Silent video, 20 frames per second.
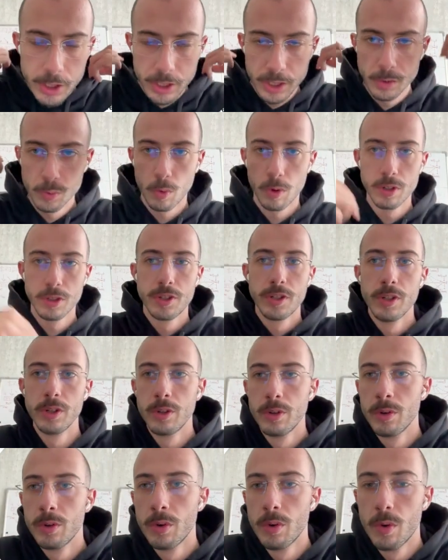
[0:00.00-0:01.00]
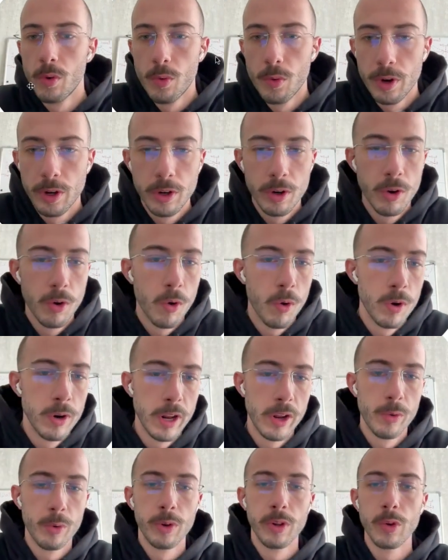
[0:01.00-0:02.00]
just want to record
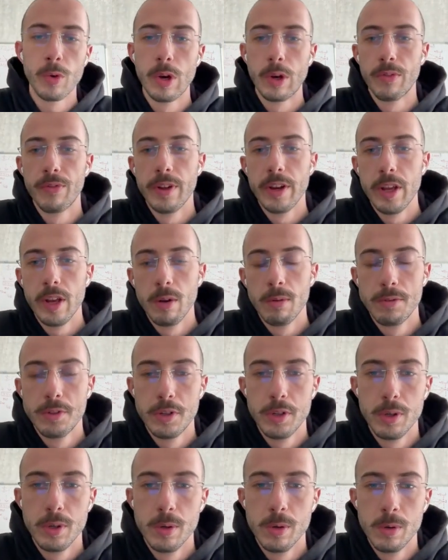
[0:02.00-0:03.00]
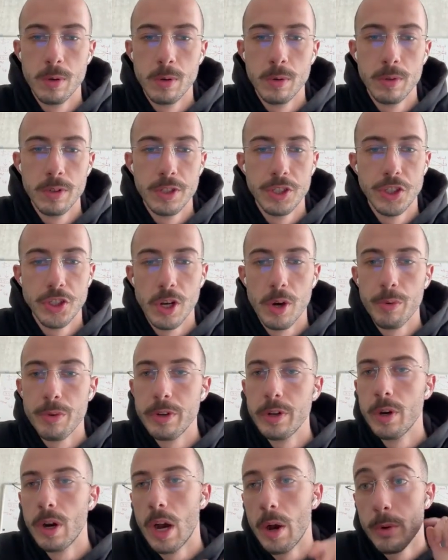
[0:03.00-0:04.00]
a real quick video to show
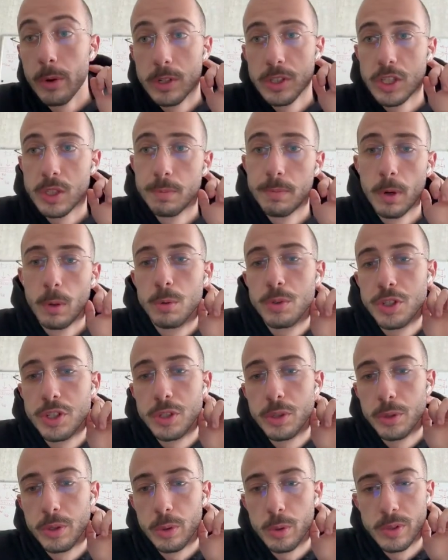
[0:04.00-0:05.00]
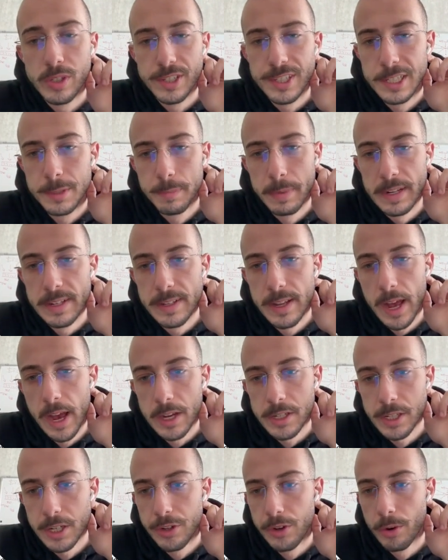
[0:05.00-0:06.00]
you how you're supposed to use
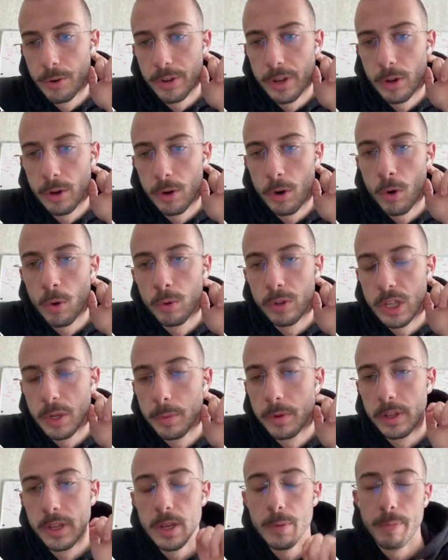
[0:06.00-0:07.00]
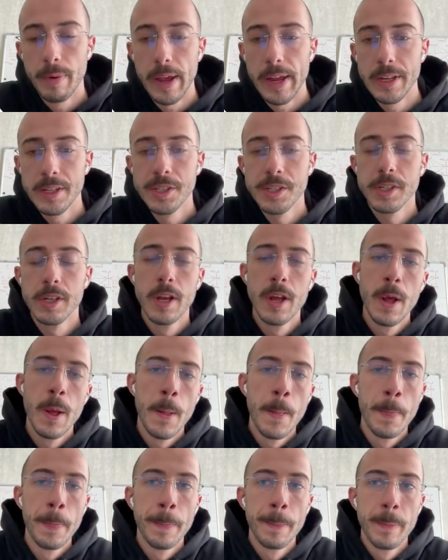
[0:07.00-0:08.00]
Spintax in your cold email campaigns.
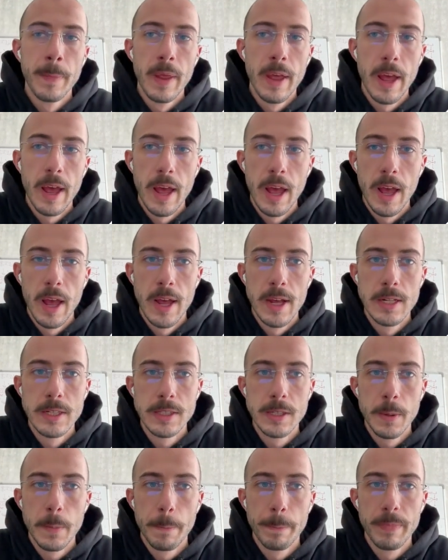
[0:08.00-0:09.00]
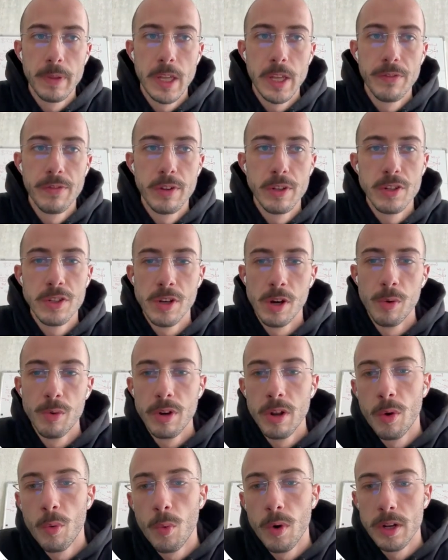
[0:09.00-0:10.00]
And if you don't
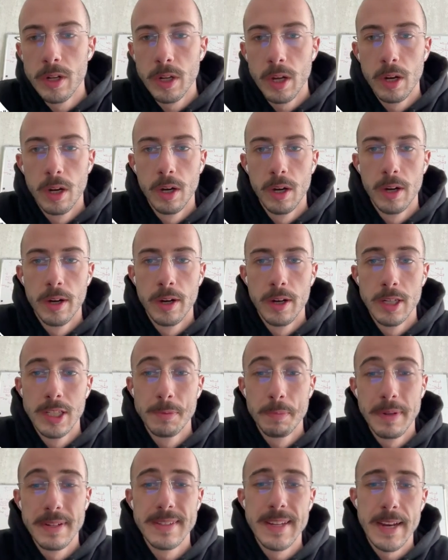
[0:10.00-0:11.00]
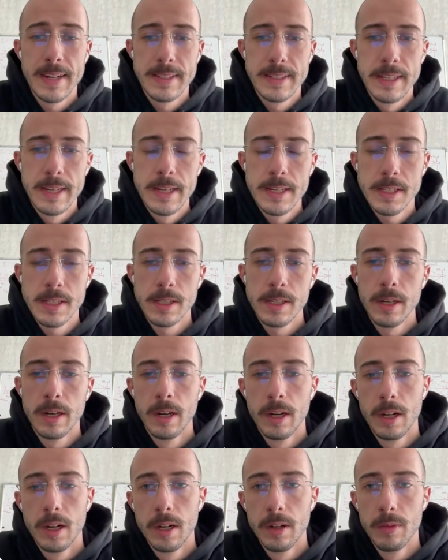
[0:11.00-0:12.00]
know what Spintax is,
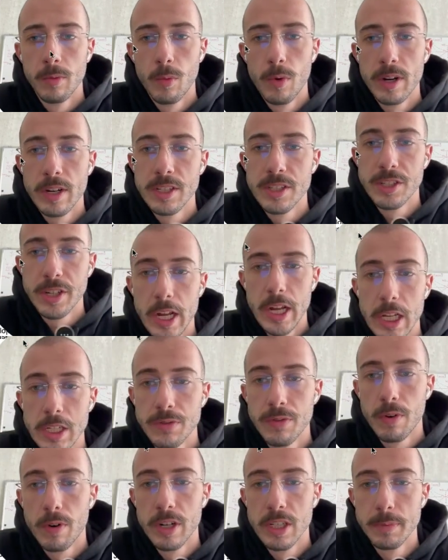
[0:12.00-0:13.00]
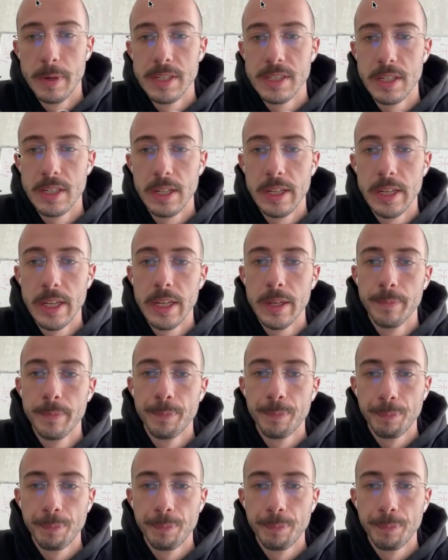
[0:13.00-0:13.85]
what it stands for is basically